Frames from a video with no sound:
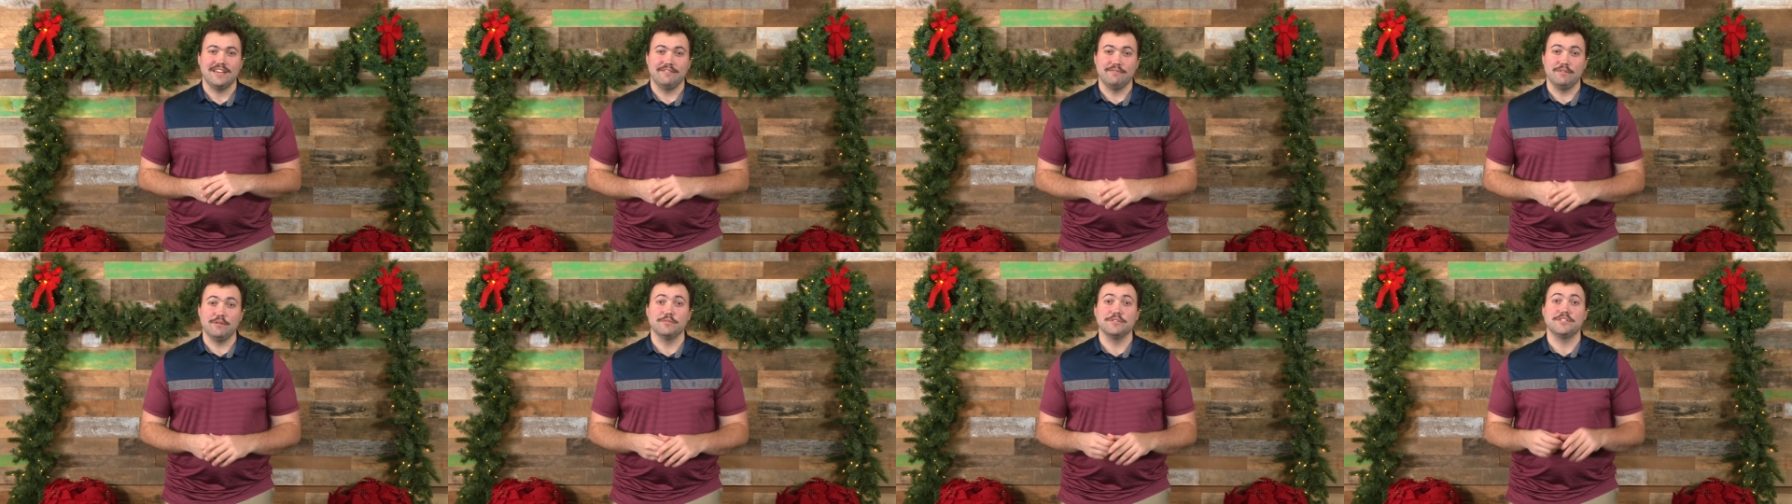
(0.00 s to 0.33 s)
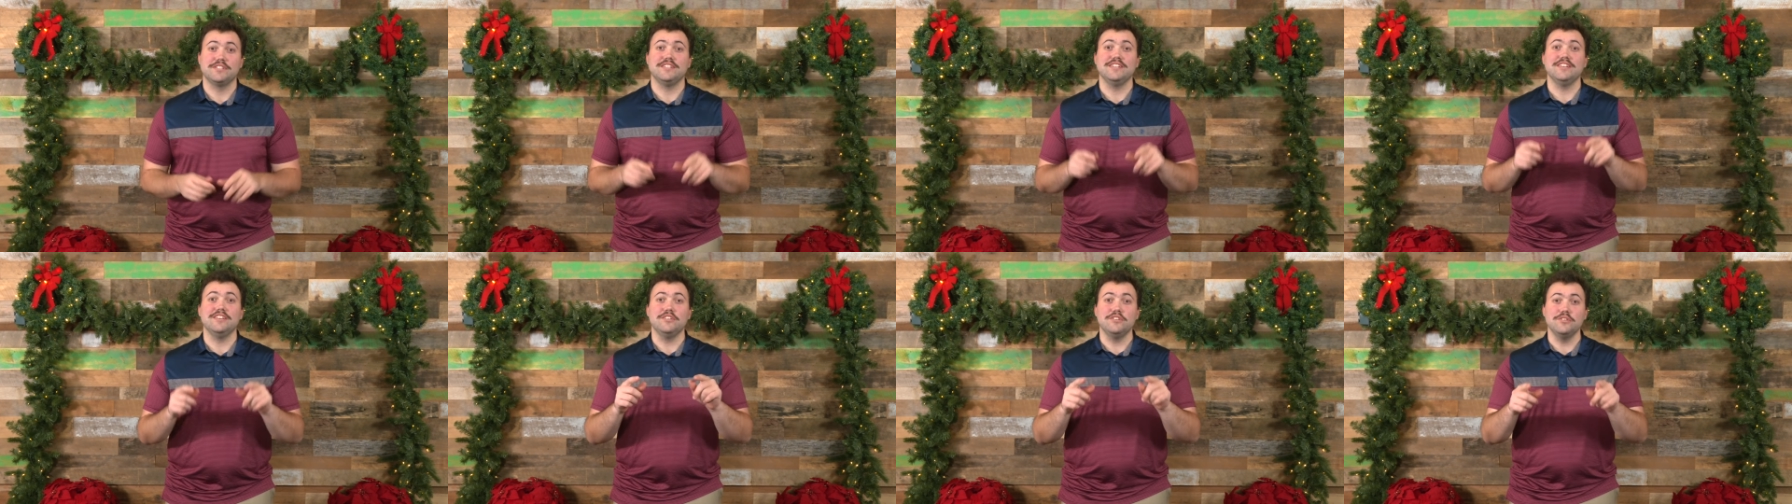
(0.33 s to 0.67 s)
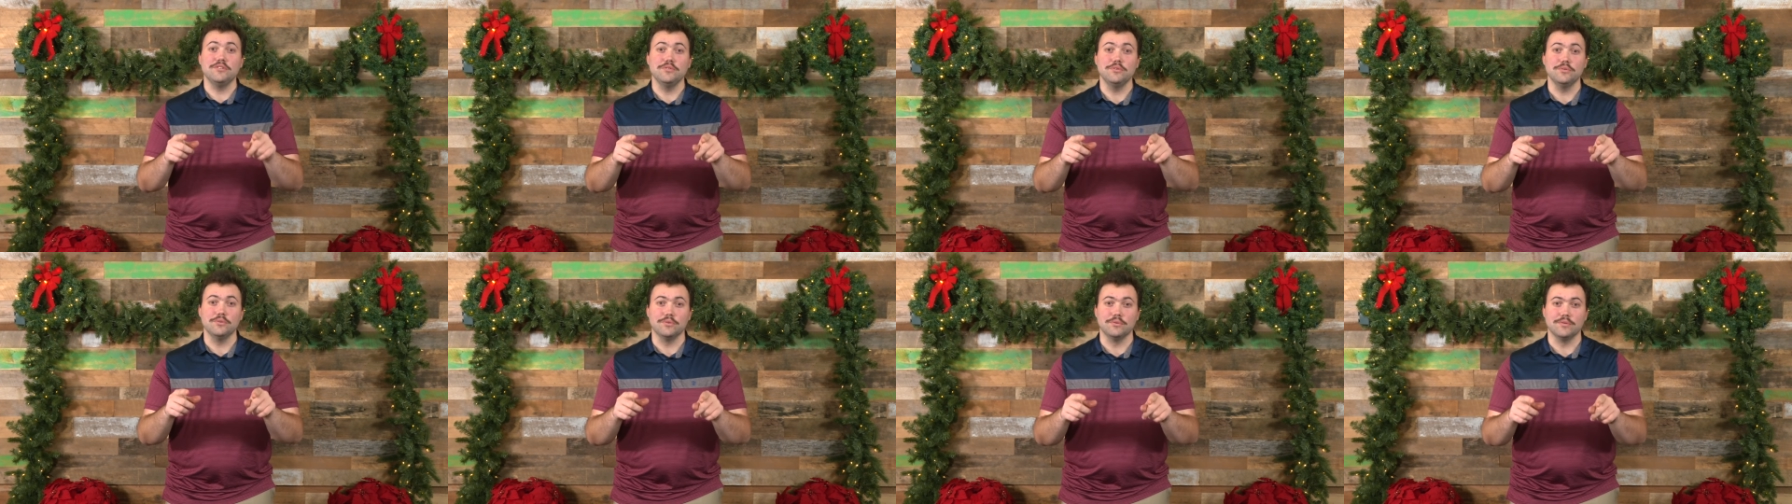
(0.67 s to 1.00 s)
And we will see
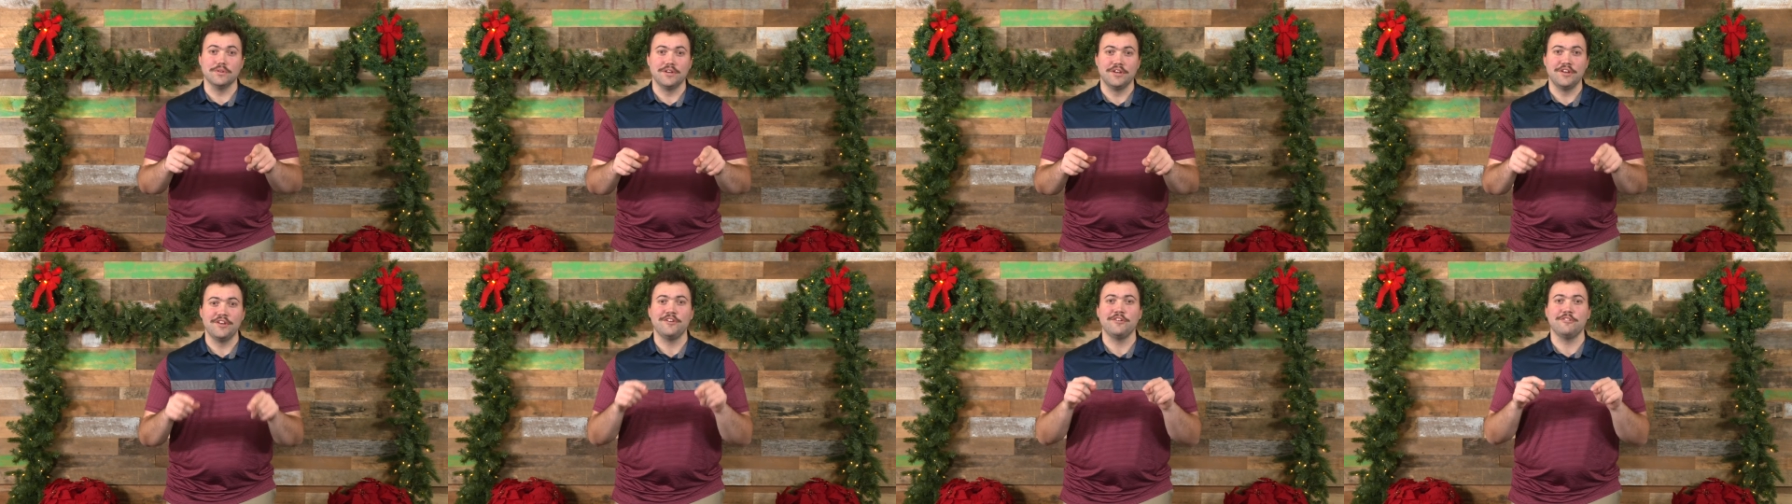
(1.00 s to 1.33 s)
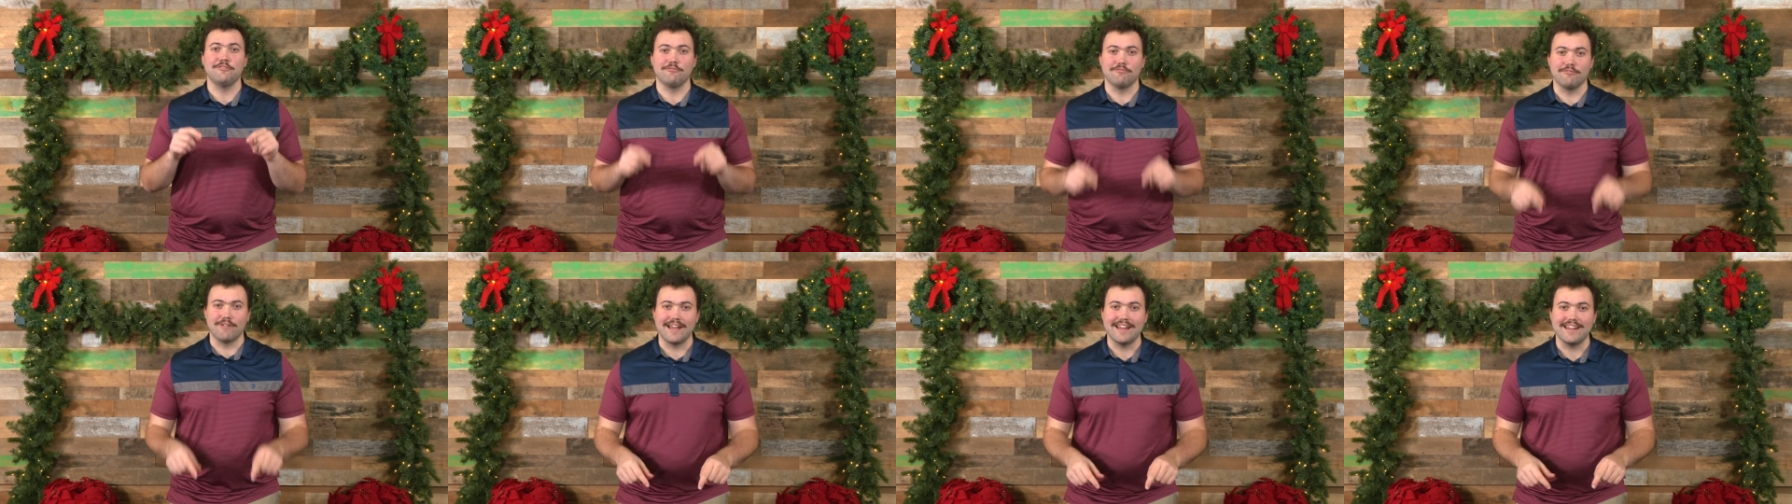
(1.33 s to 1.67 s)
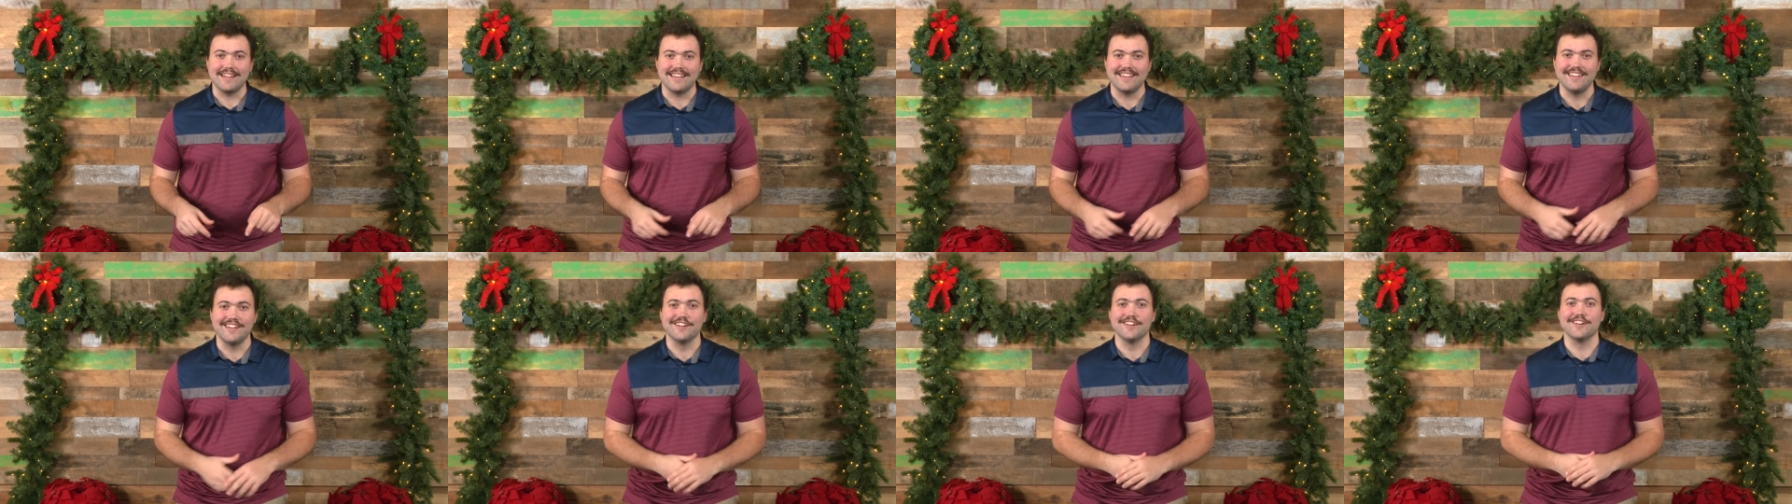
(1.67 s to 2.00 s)
you right
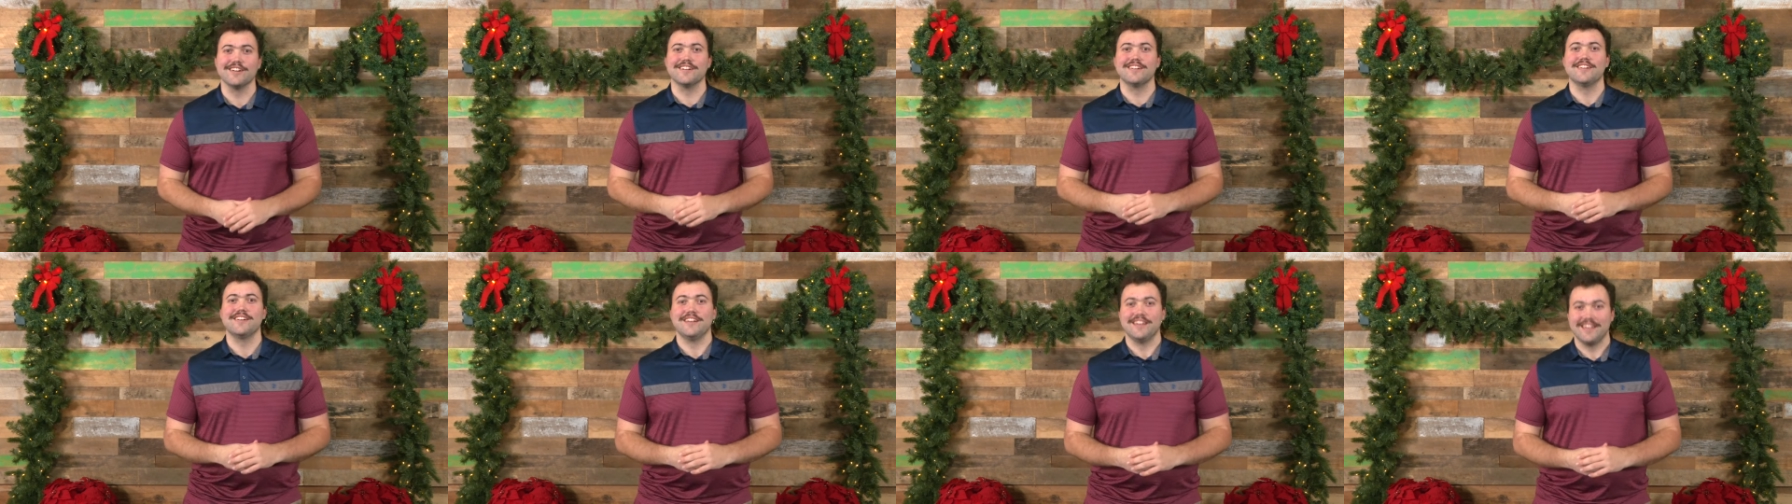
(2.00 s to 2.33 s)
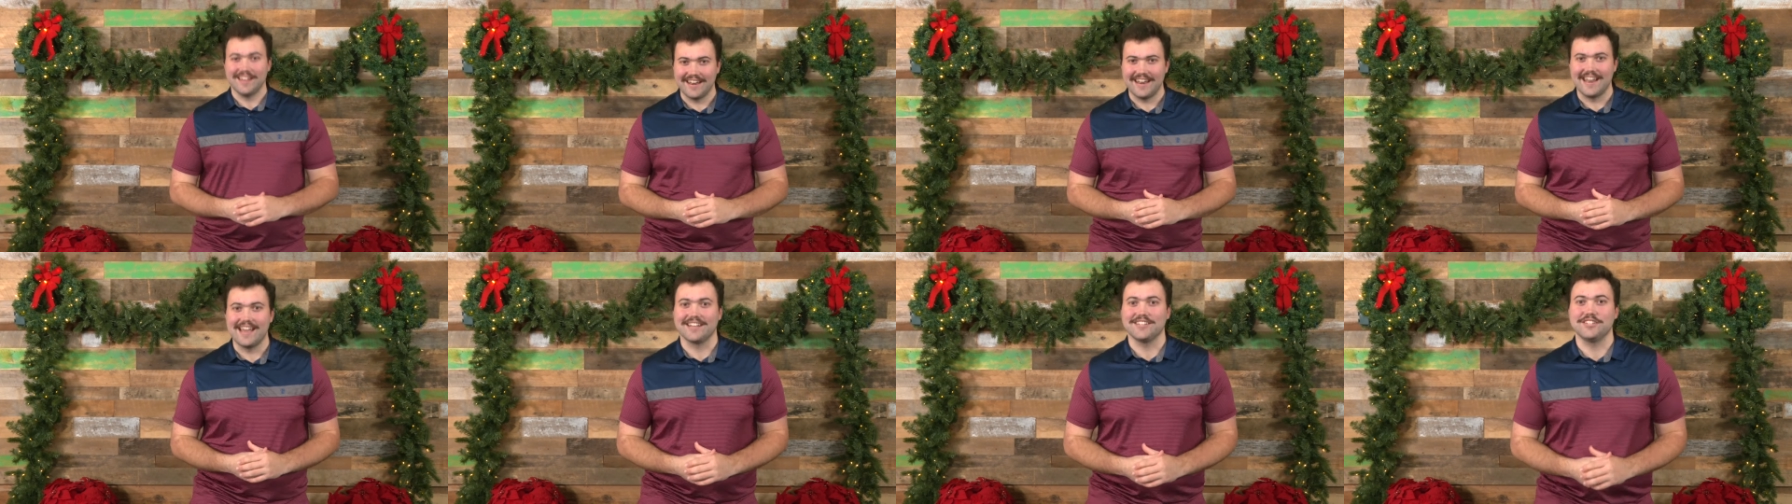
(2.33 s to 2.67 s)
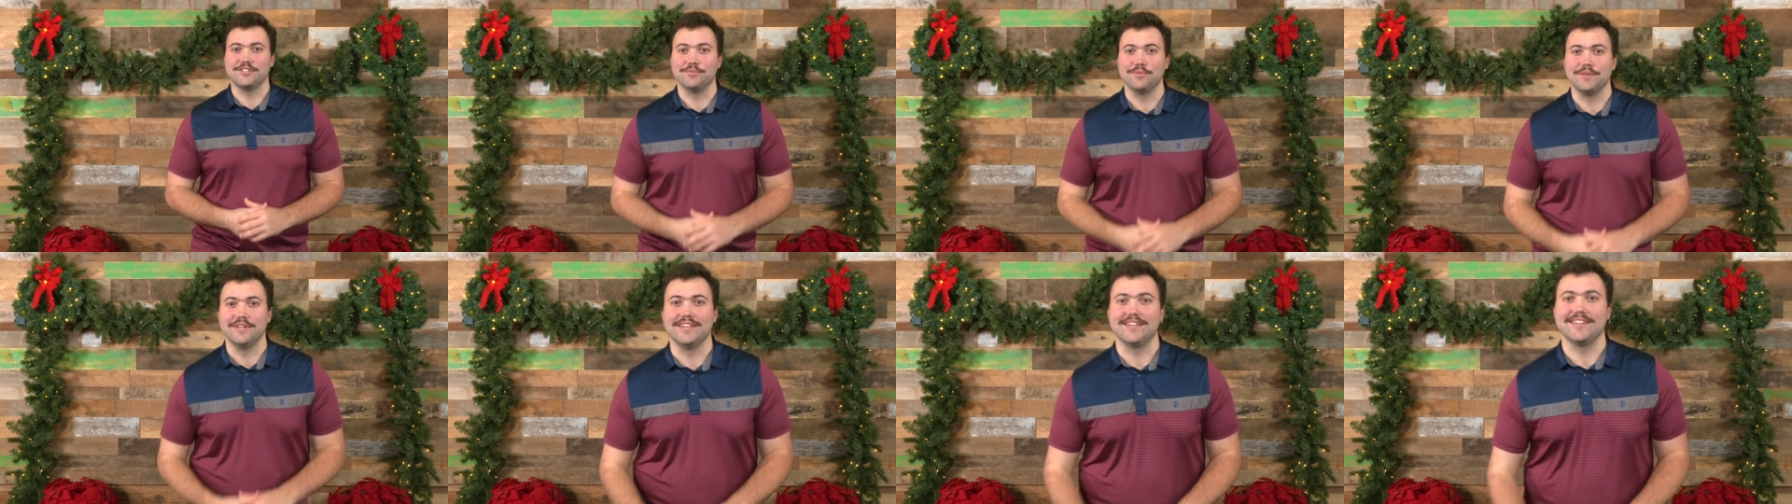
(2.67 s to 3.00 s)
here
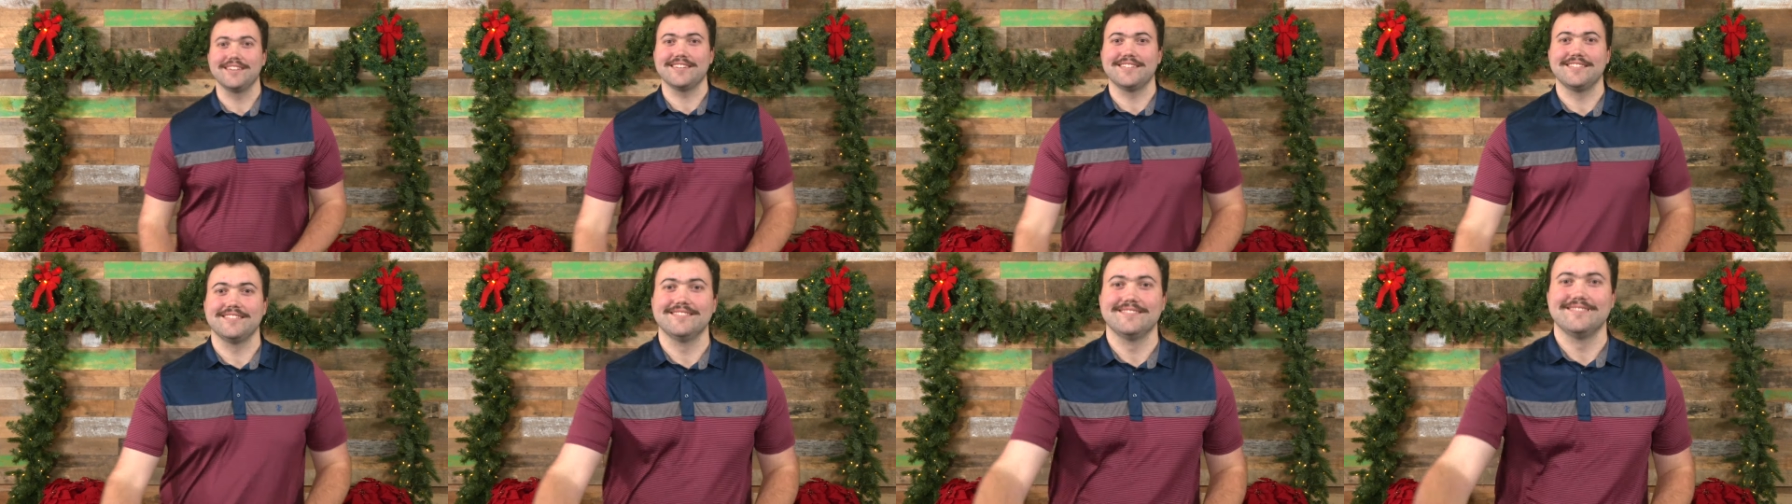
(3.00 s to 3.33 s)
next week.